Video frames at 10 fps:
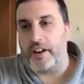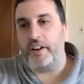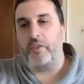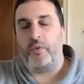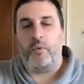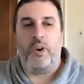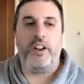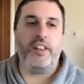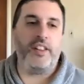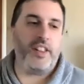One
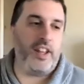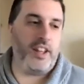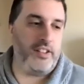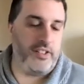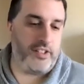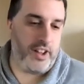of the things